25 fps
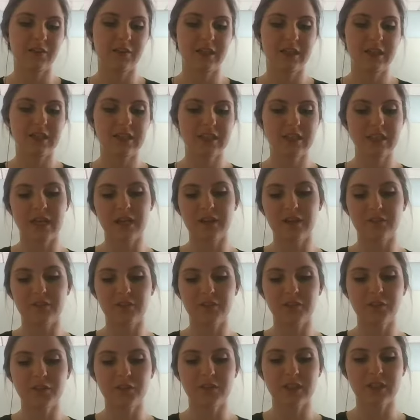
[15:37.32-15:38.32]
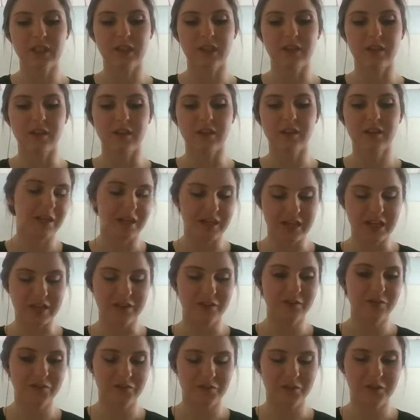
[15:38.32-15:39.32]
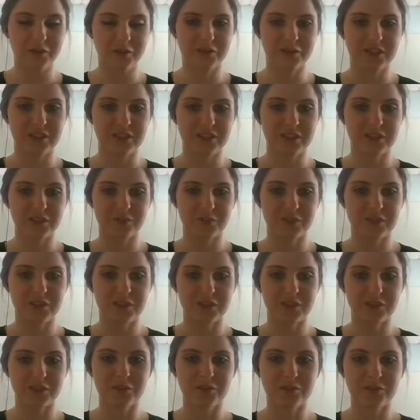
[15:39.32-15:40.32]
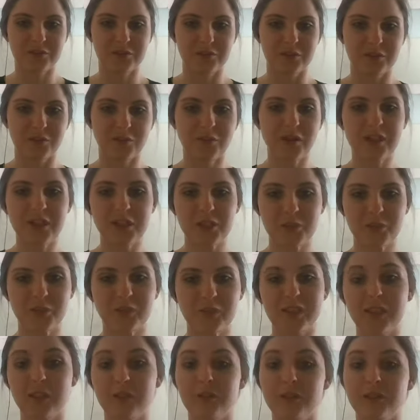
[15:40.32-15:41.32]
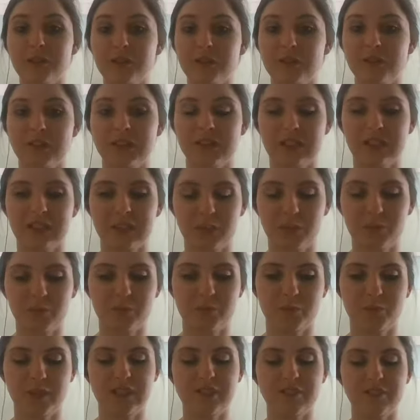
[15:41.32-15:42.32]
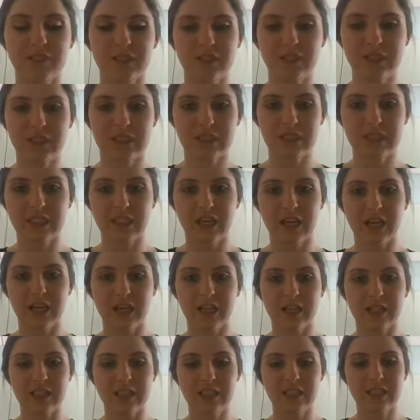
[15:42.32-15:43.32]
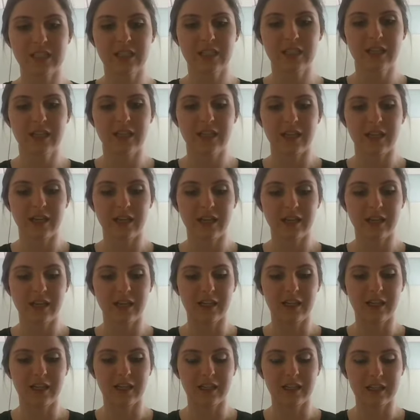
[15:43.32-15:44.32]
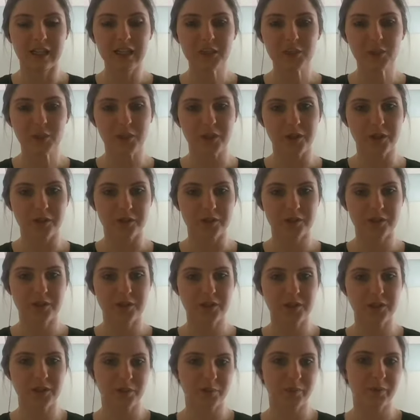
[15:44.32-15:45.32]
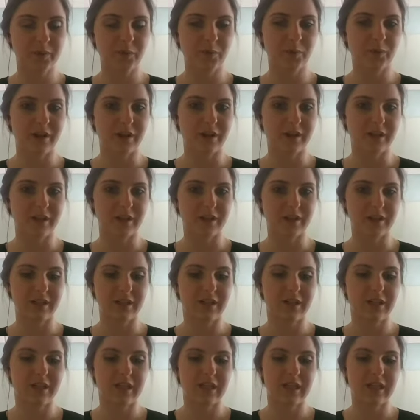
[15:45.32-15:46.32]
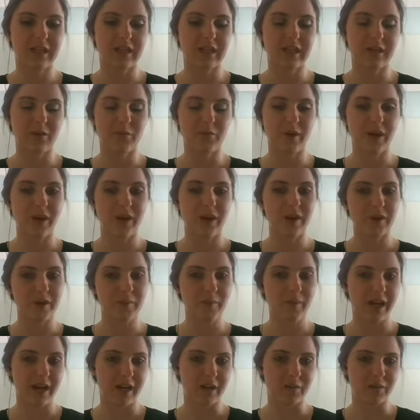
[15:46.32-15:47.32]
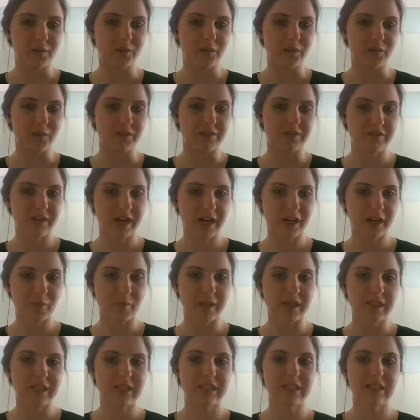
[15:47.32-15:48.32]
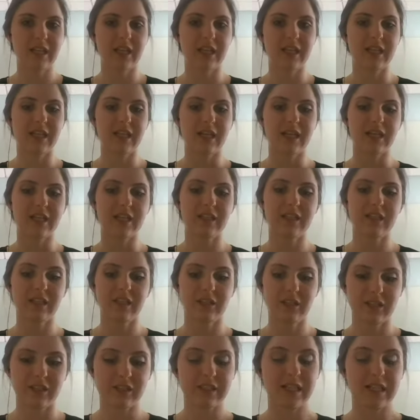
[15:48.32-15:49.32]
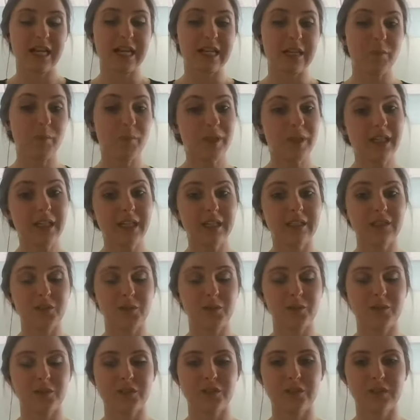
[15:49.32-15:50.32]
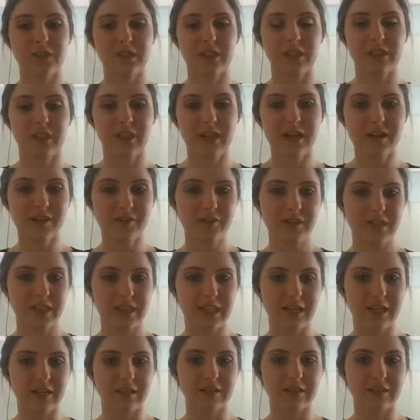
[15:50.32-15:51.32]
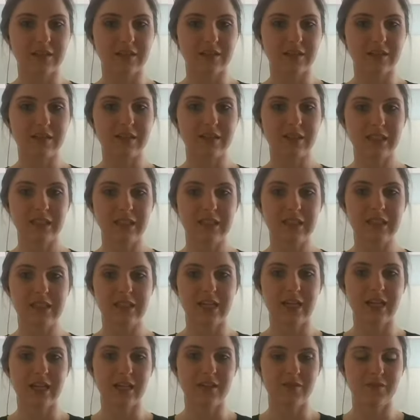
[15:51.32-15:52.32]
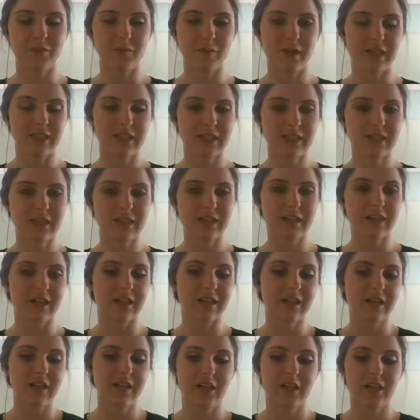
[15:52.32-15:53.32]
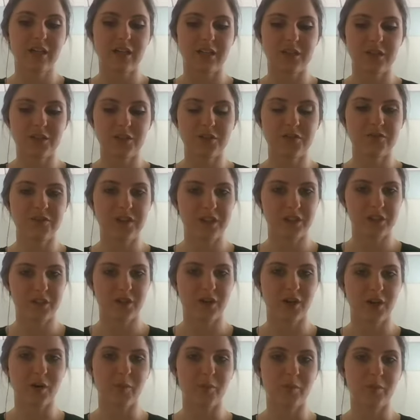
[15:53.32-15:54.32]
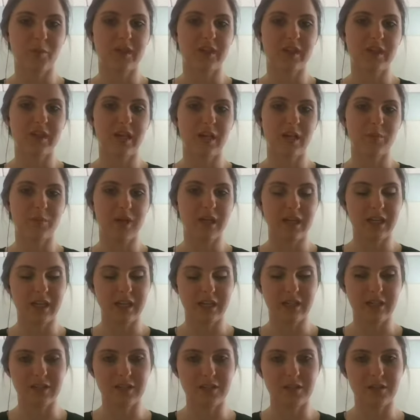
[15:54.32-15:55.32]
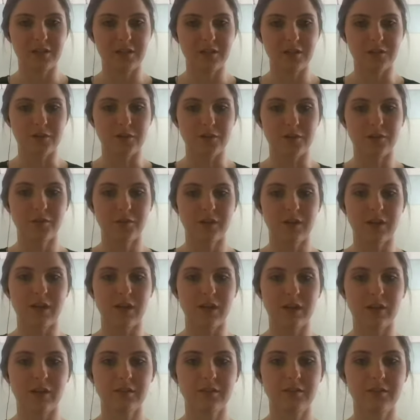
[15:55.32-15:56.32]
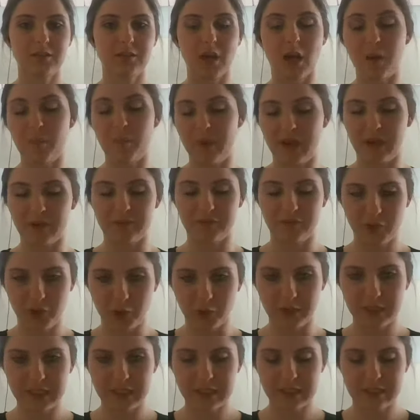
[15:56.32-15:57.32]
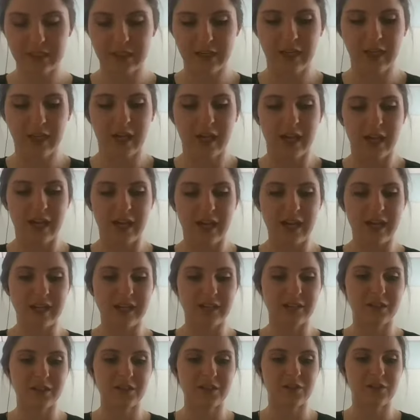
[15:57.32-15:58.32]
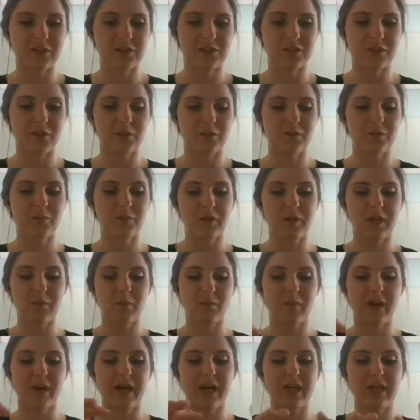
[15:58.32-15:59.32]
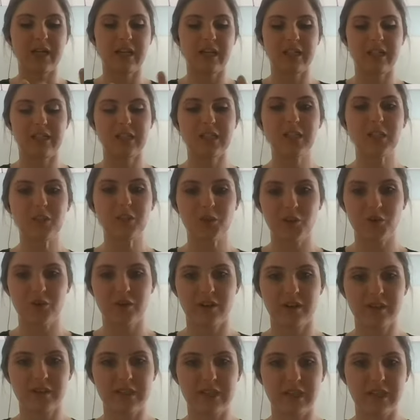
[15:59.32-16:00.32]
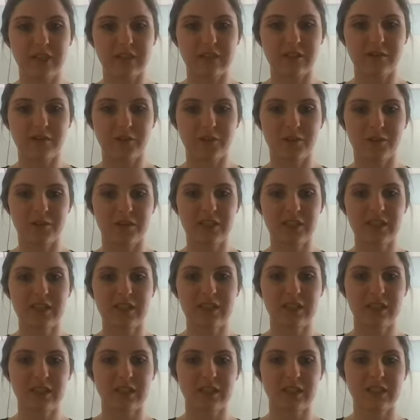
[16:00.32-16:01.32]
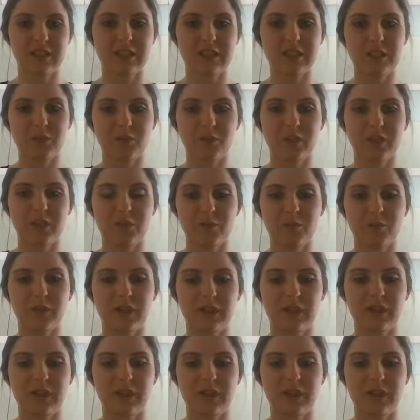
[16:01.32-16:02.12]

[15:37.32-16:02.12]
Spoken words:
instead of using, again, photosystem 2 for water splitting, we're using specifically designed electrodes to split water in a biocompatible environment. And then, like plants, we're using the Calvin cycle inside of bacteria to fix carbon and make it into our compound of choice. And so by deconstructing photosynthesis in these ways, we can